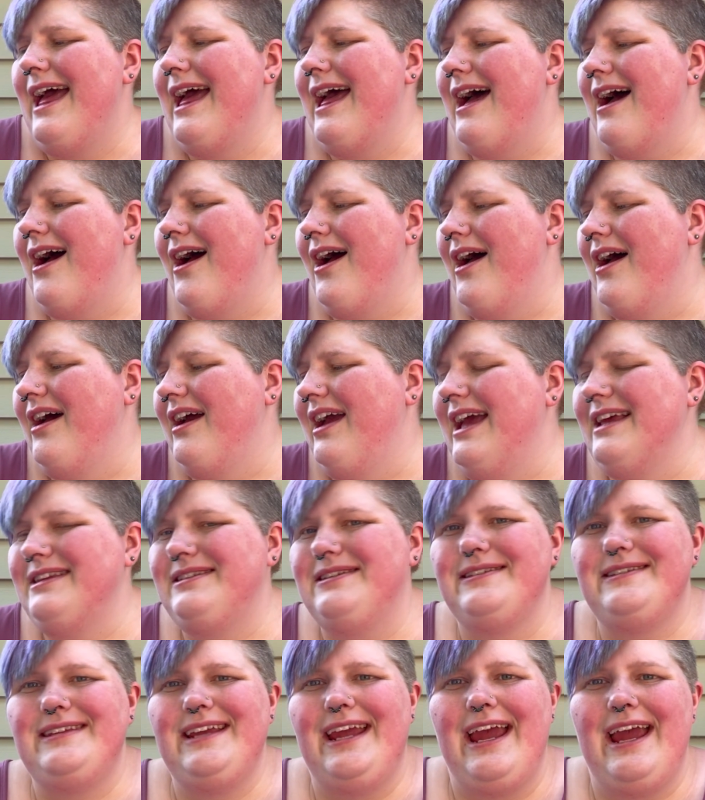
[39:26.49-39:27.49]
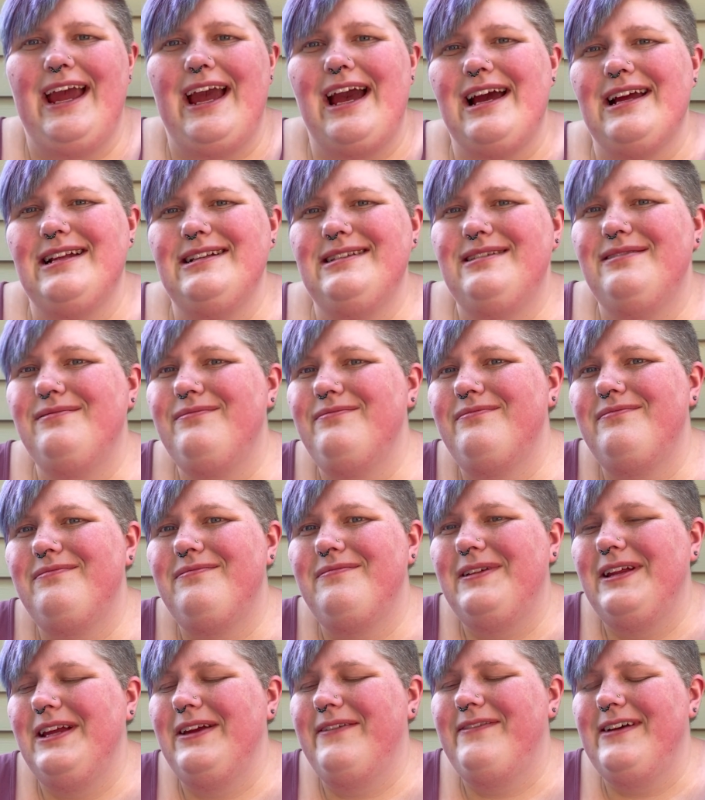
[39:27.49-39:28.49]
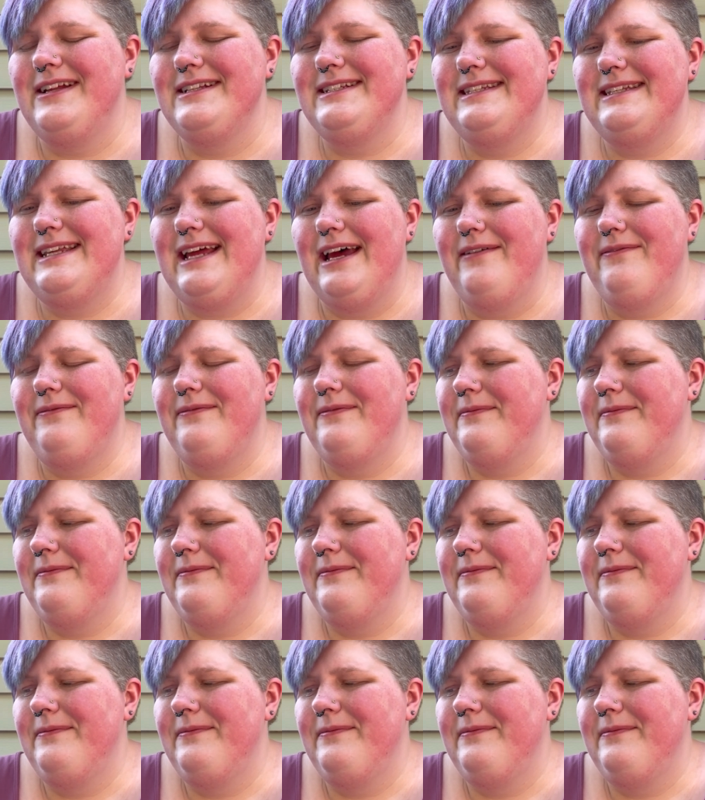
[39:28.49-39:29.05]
As you see, I got some really fun stuff.